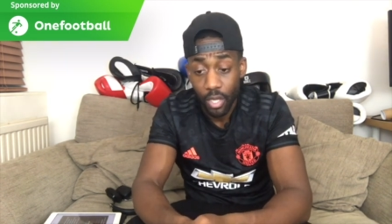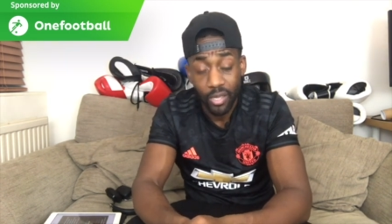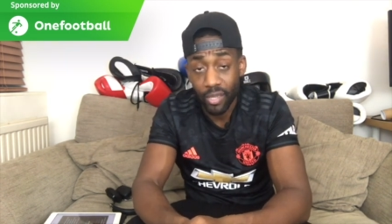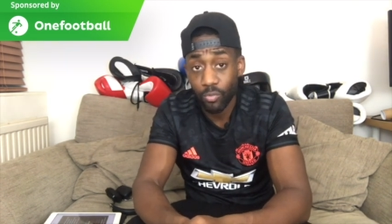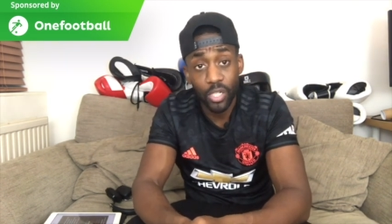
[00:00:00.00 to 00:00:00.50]

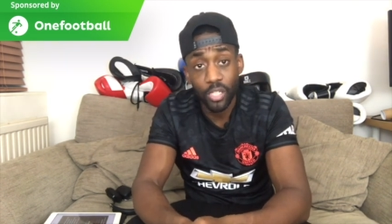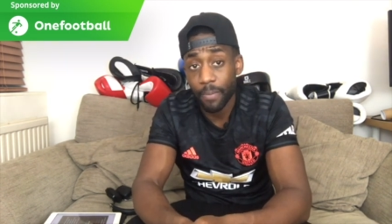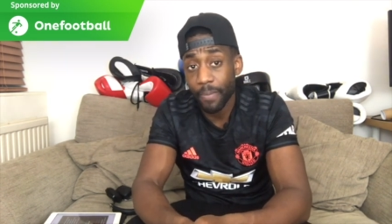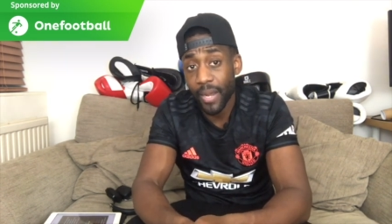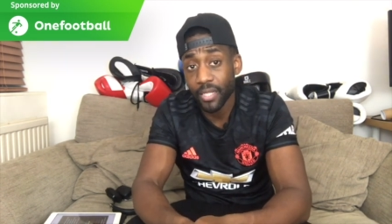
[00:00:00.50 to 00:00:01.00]
it wouldn't
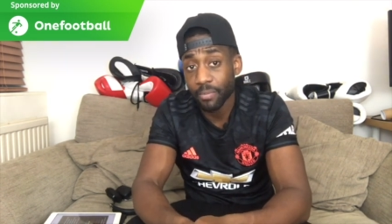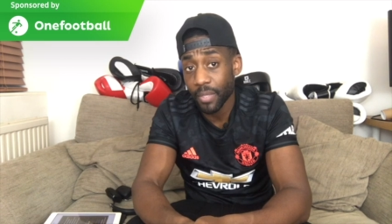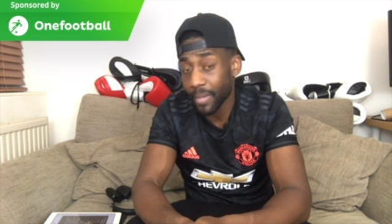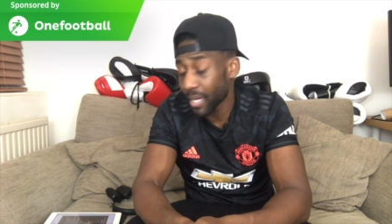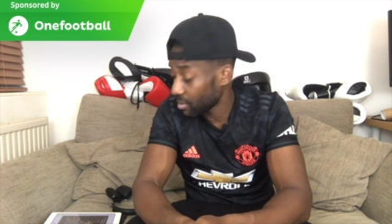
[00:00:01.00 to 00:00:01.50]
surprise me
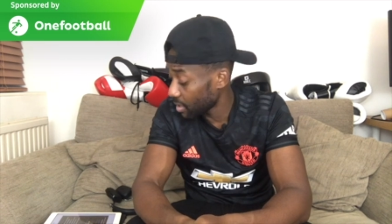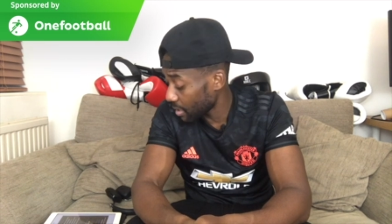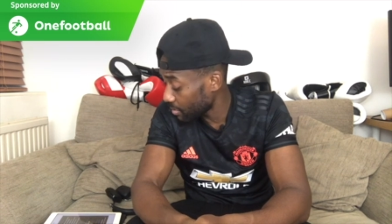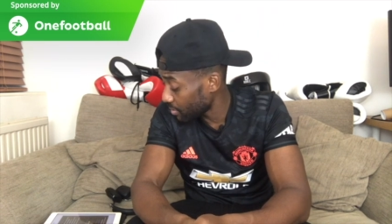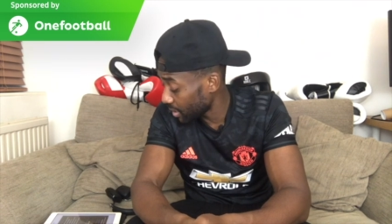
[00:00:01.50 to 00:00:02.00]
man
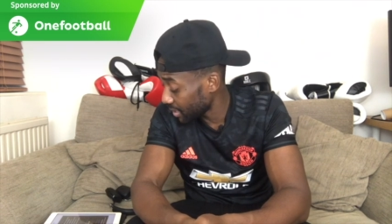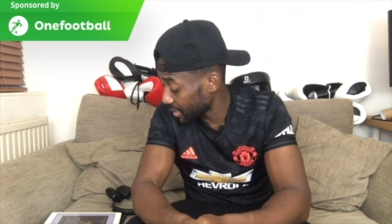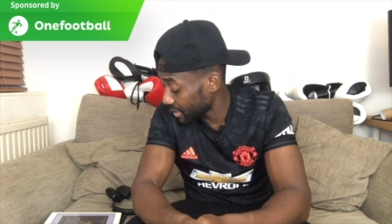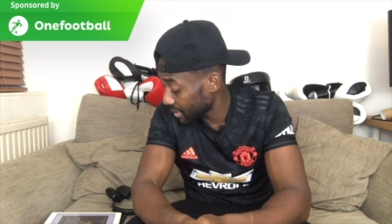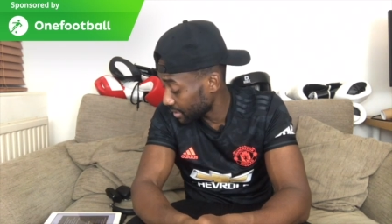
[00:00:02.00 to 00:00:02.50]
like Ollie
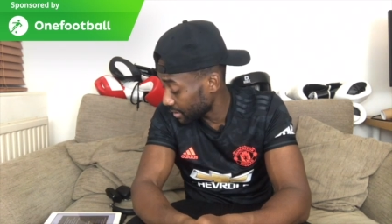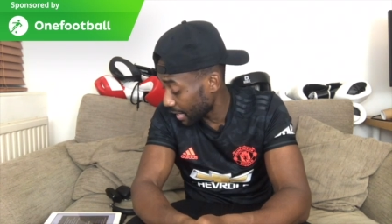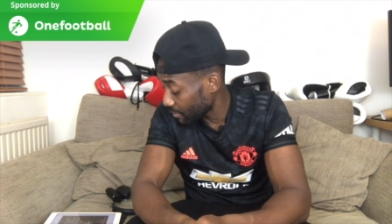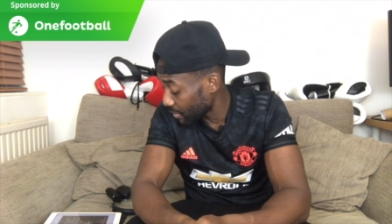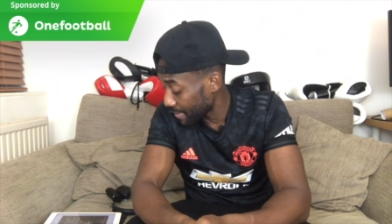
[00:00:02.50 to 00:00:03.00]
is
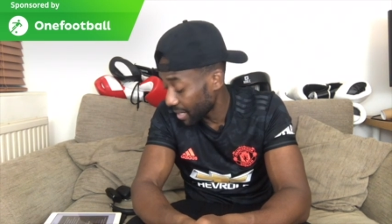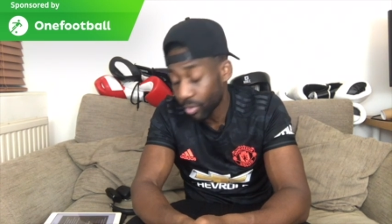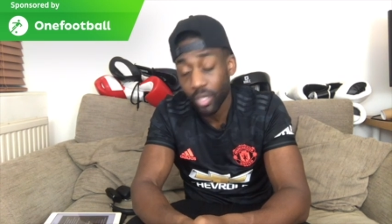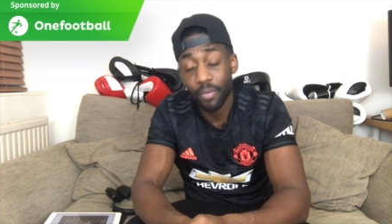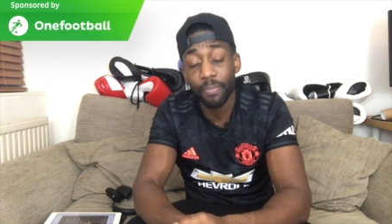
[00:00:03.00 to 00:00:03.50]
like when man
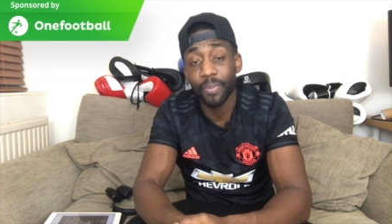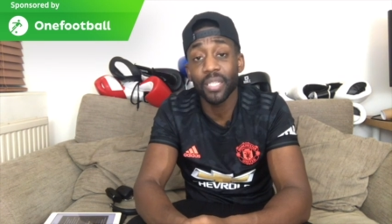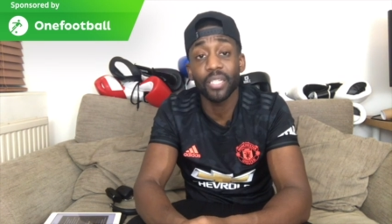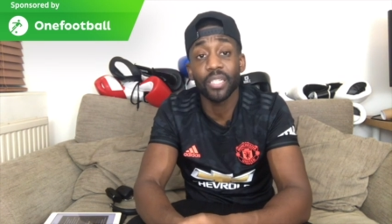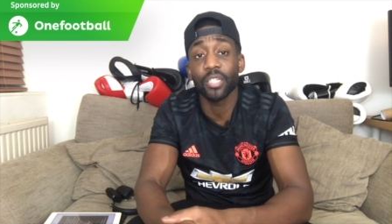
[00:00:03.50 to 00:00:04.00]
call him a
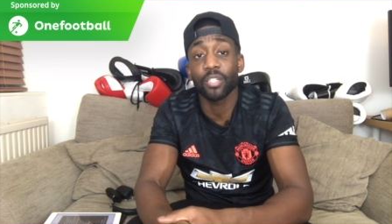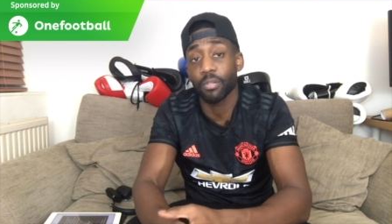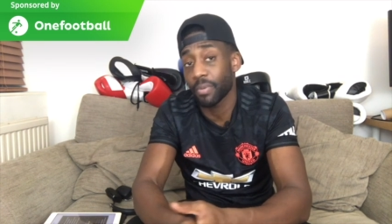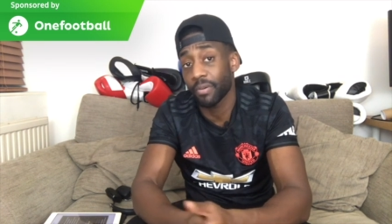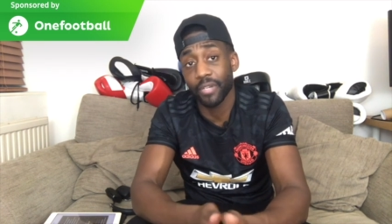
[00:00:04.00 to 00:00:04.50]
PE teacher
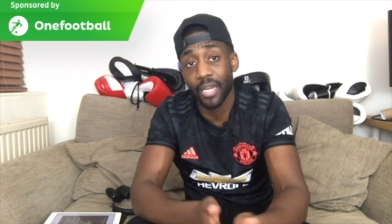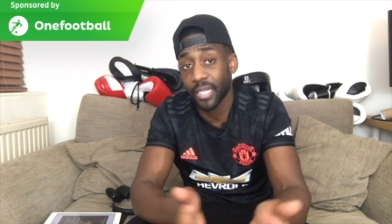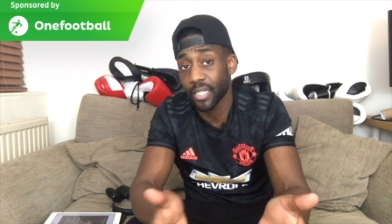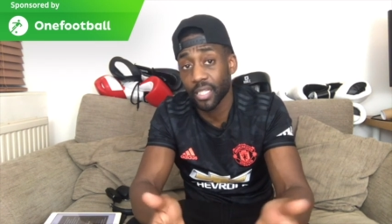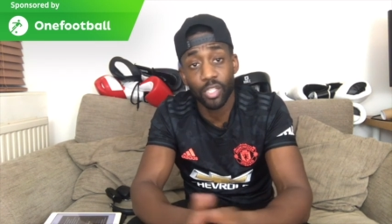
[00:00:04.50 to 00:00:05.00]
brother like
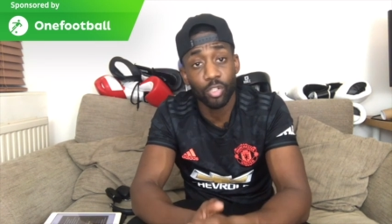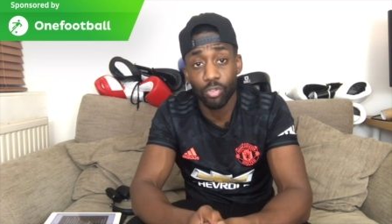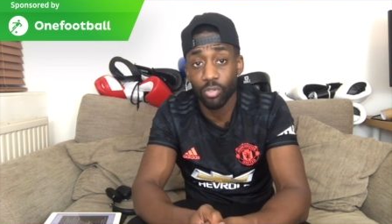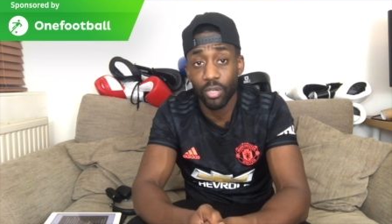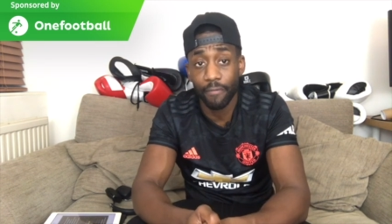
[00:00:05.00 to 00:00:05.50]
it, it's not
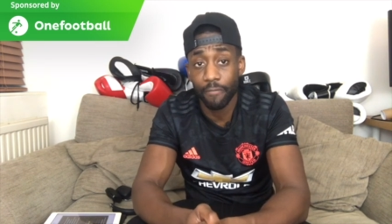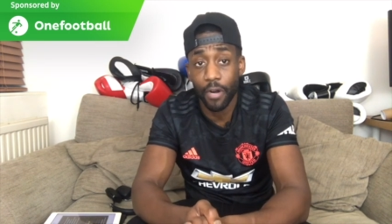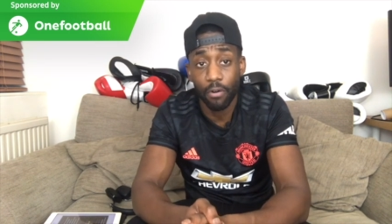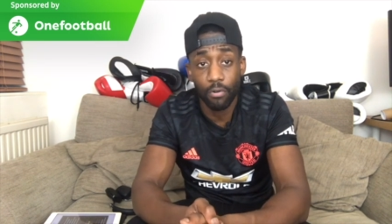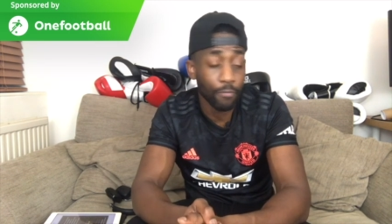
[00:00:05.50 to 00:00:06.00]
looking
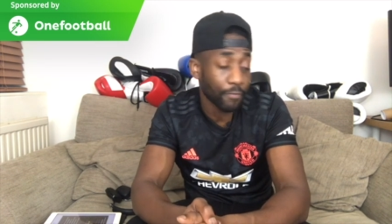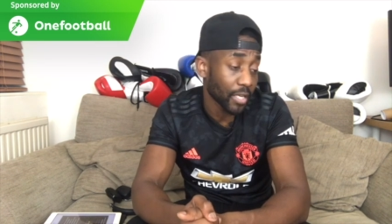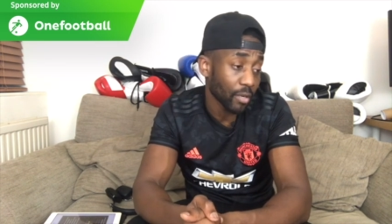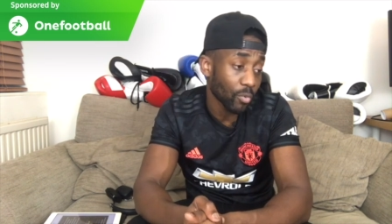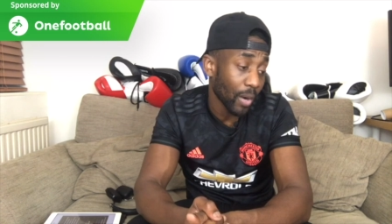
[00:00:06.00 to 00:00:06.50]
far off in
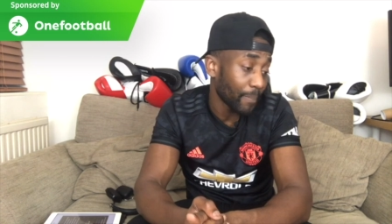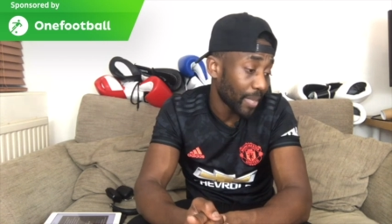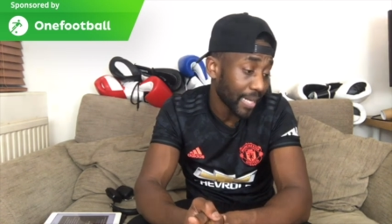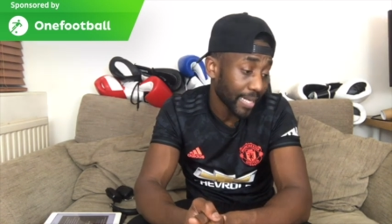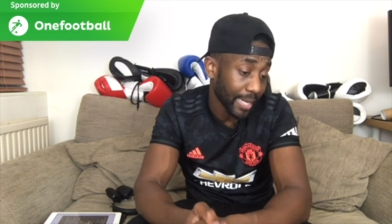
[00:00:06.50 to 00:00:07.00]
it one
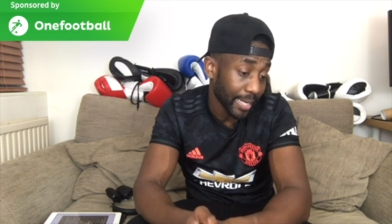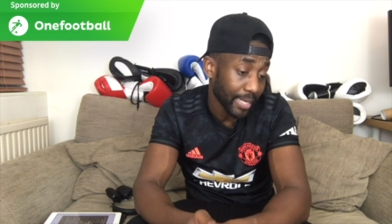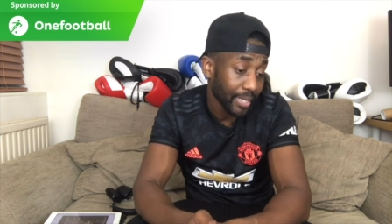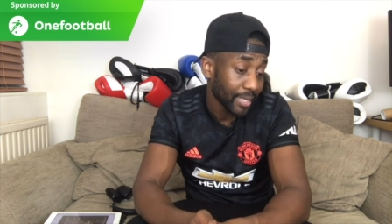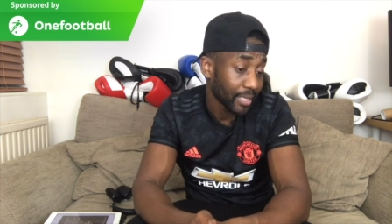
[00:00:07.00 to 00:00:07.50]
plan A
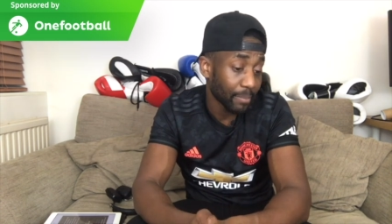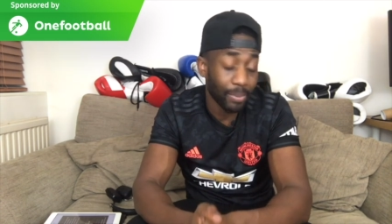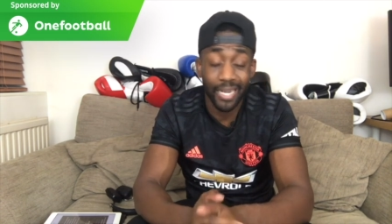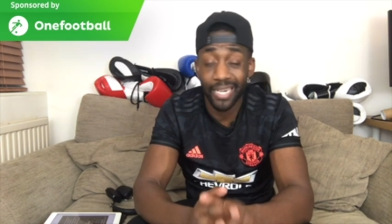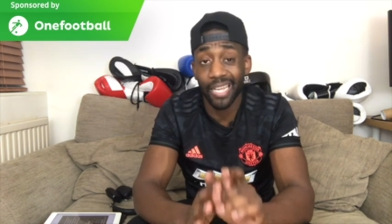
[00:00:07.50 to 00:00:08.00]
the
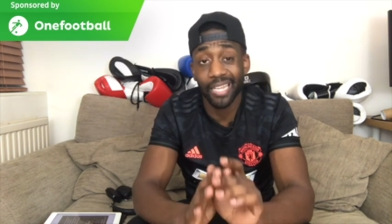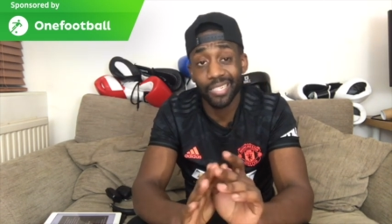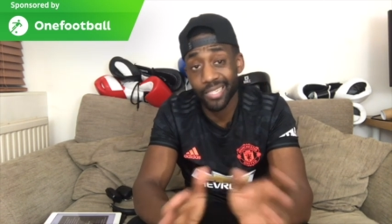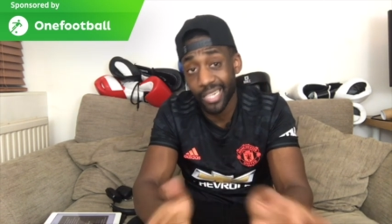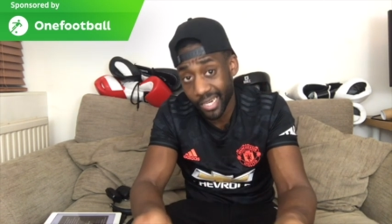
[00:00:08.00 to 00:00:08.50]
plan A is
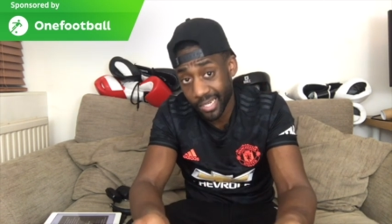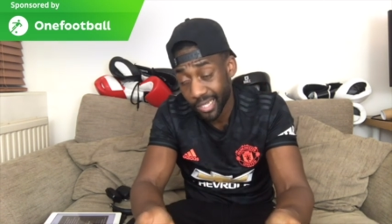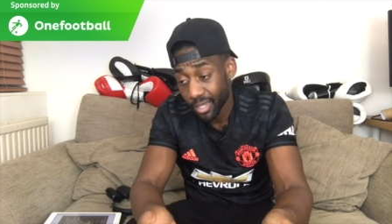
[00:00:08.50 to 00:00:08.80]
dead